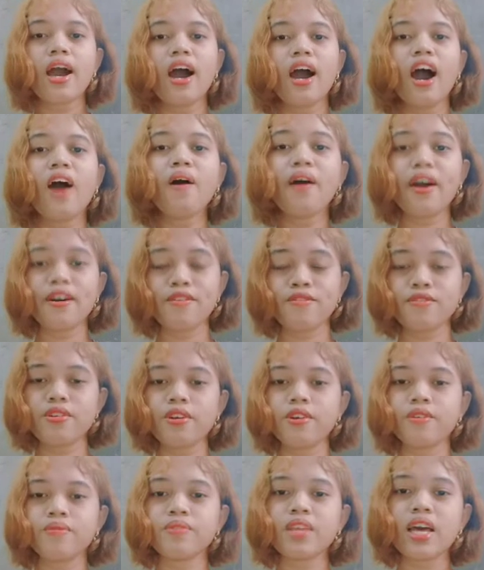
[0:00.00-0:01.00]

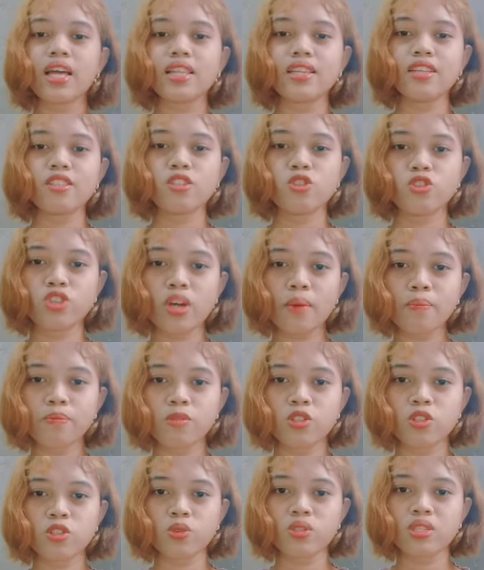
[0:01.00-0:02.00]
However, let's
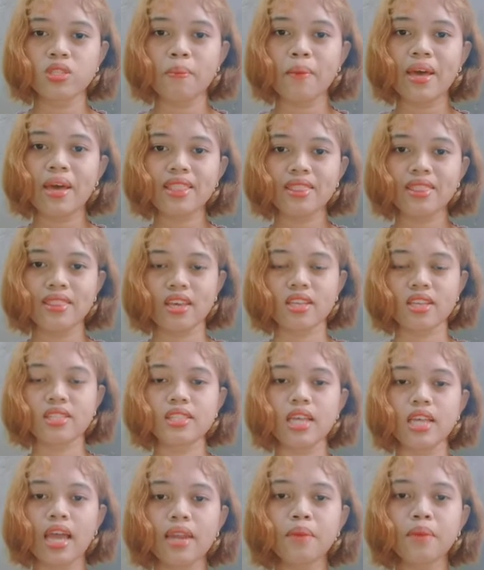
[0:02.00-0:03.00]
jump to
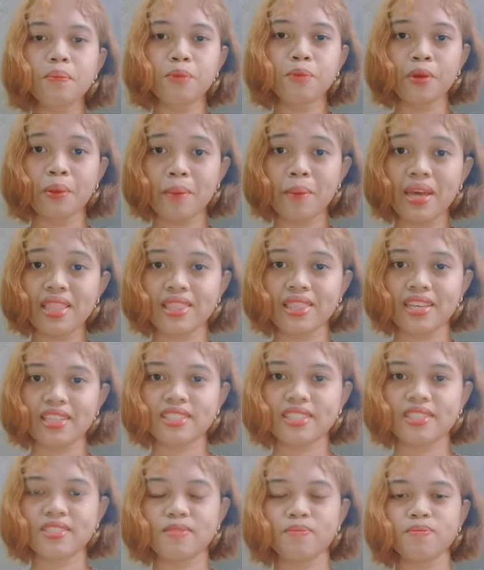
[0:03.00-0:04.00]
semantics and
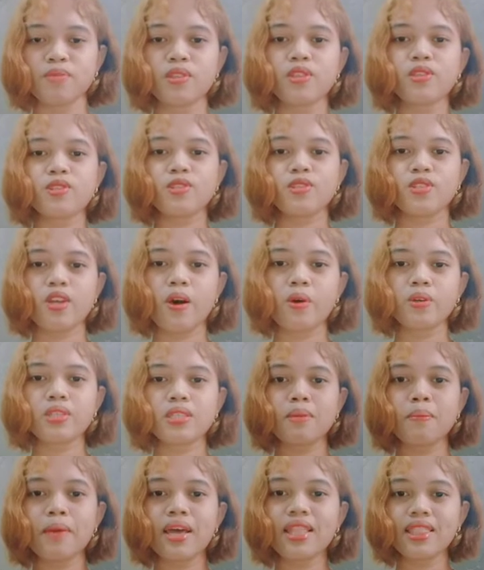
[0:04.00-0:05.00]
pragmatics. So,
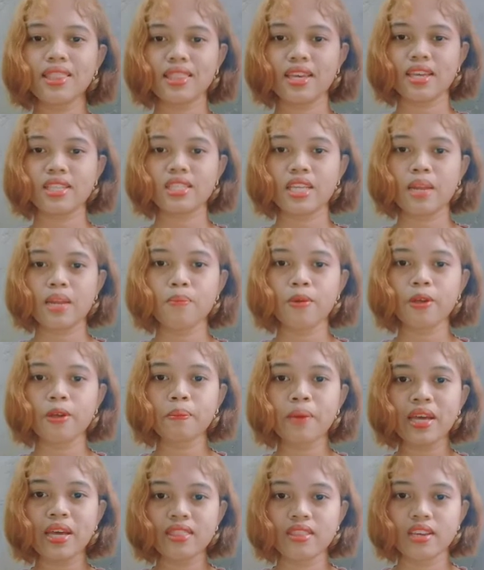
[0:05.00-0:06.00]
semantics and
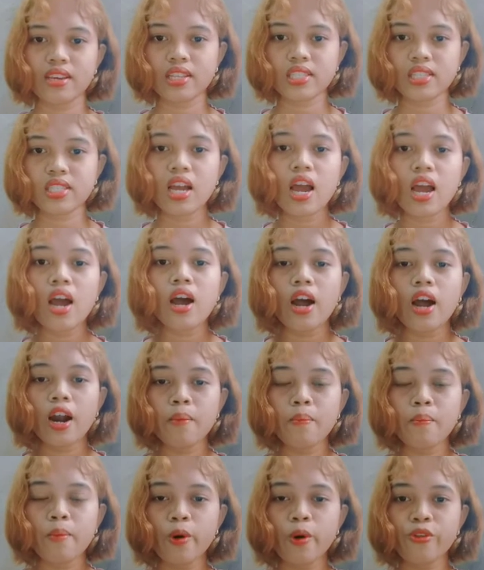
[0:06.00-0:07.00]
pragmatics
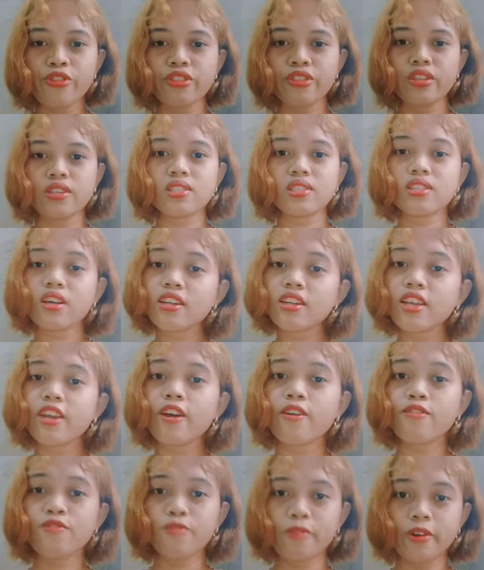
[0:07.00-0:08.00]
are both the study
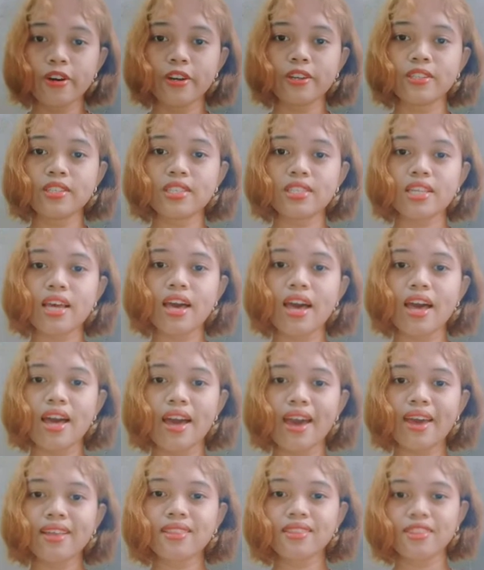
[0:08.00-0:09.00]
of words
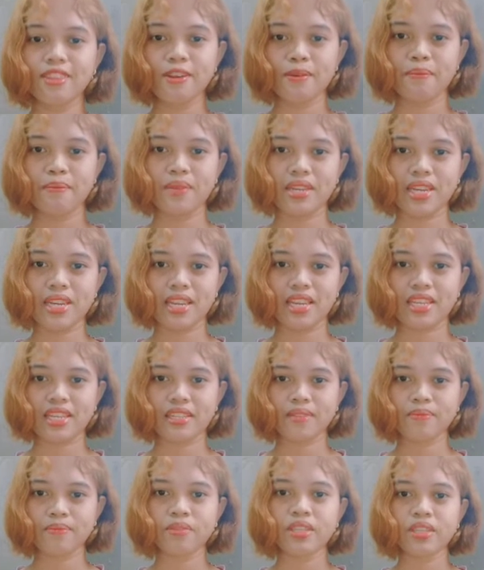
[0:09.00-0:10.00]
and their meaning
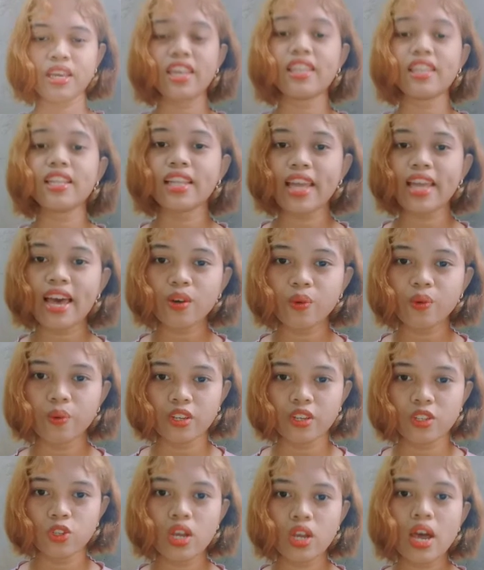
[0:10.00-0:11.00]
in a
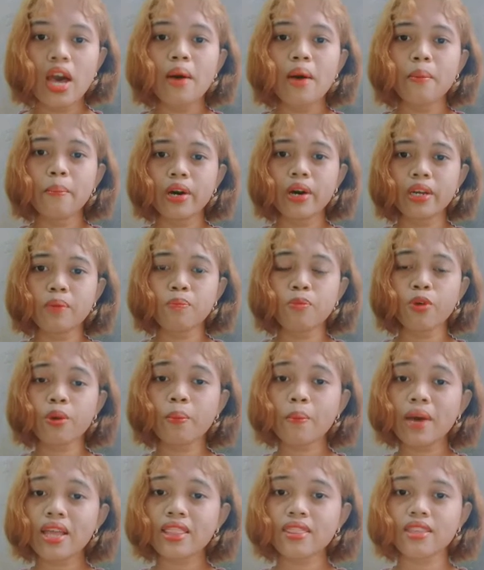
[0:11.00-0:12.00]
language, but
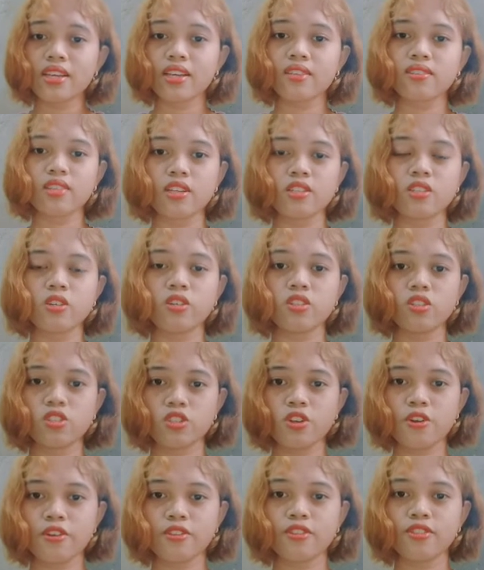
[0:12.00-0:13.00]
pragmatics is
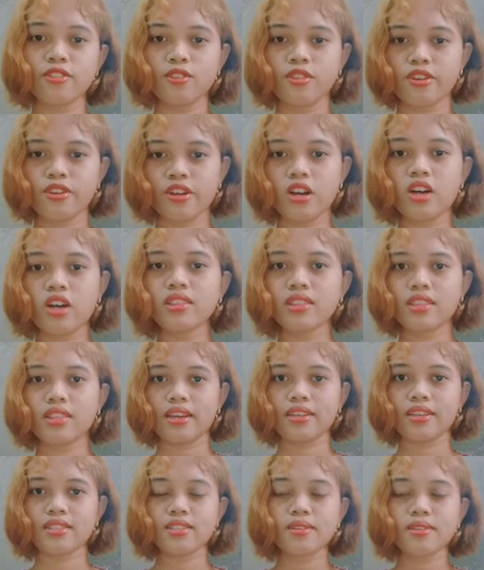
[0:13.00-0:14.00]
concerned to their
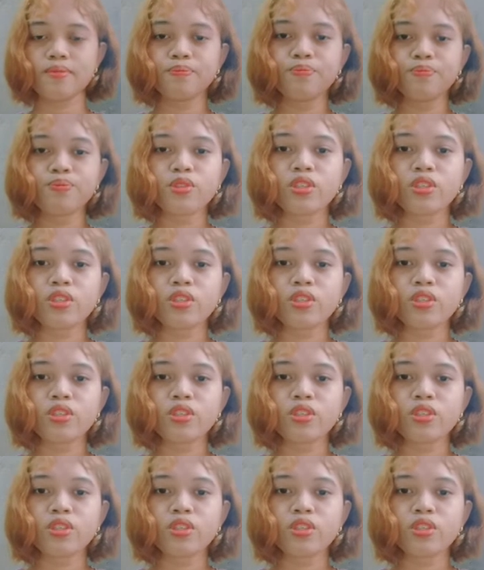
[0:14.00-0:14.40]
context.